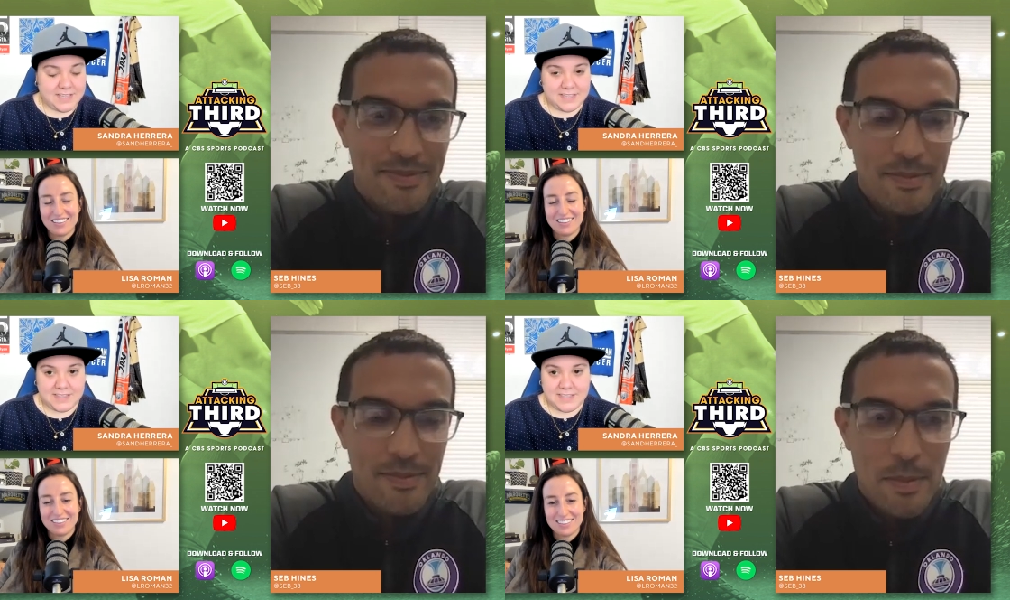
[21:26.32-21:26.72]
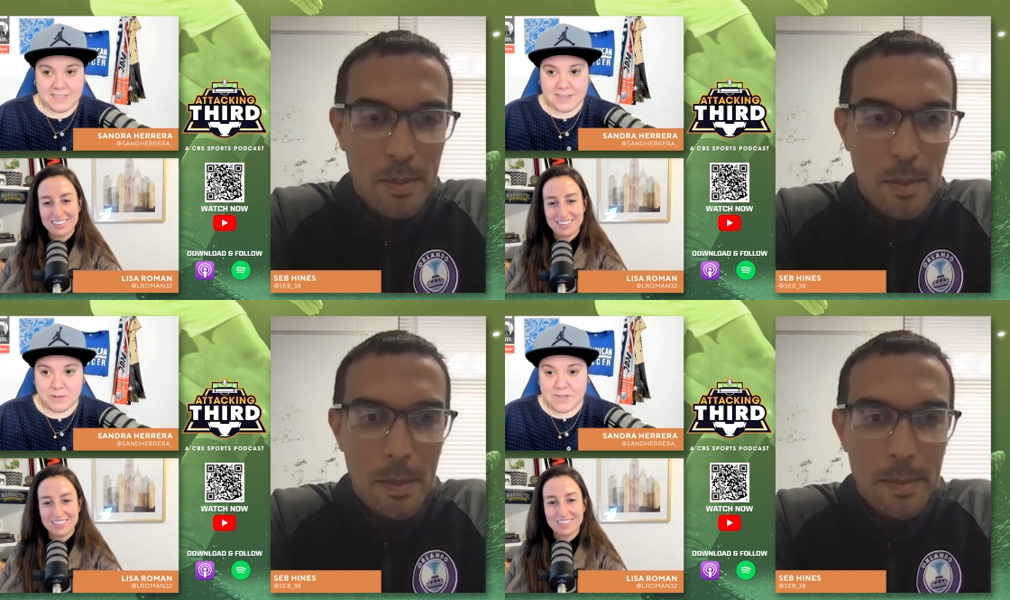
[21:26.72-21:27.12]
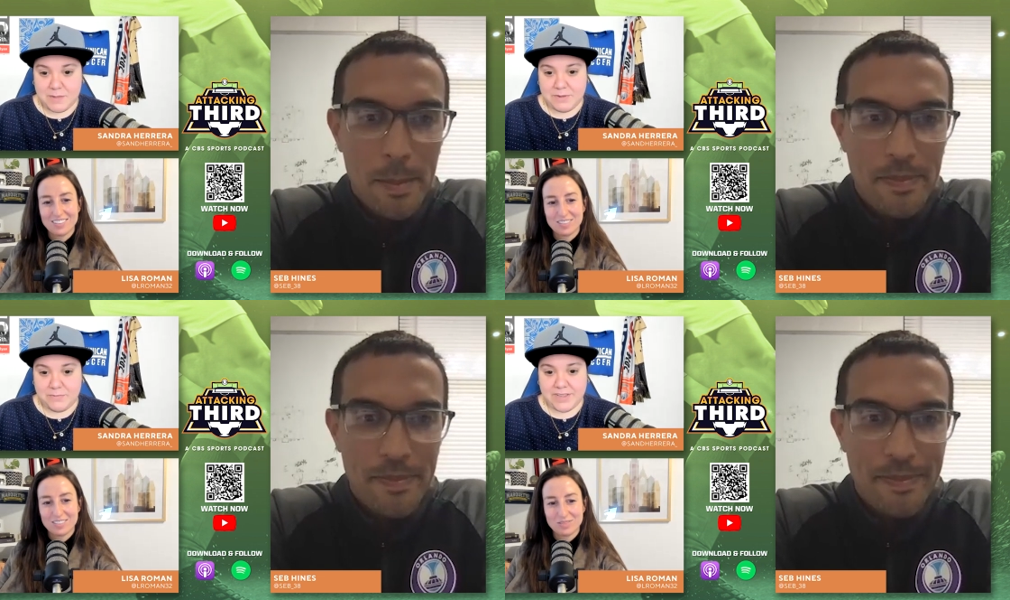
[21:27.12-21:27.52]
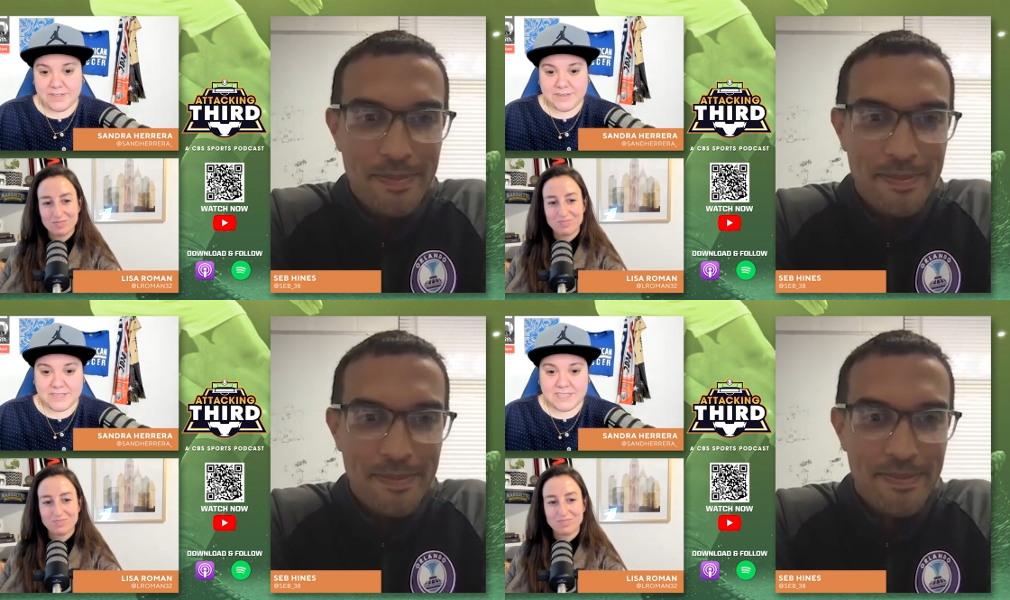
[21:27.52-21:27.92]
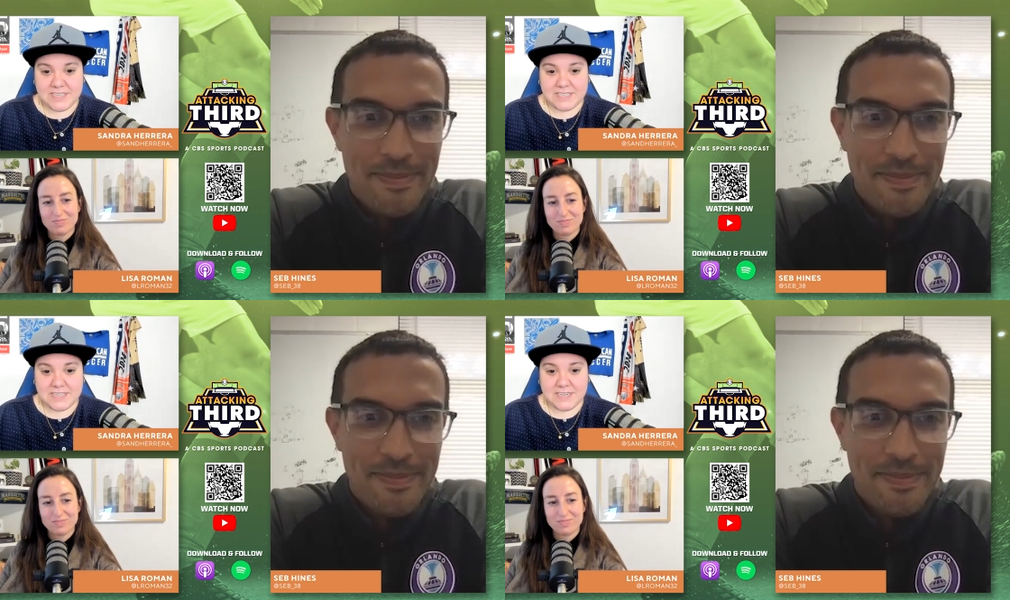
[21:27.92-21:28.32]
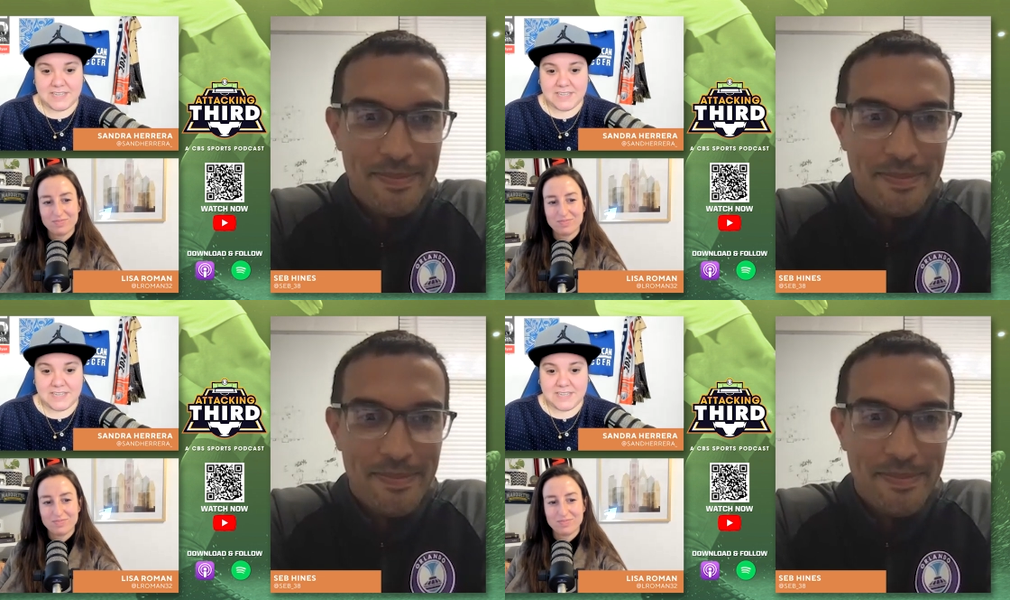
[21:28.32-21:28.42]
Speaker 1: in the upcoming regular season.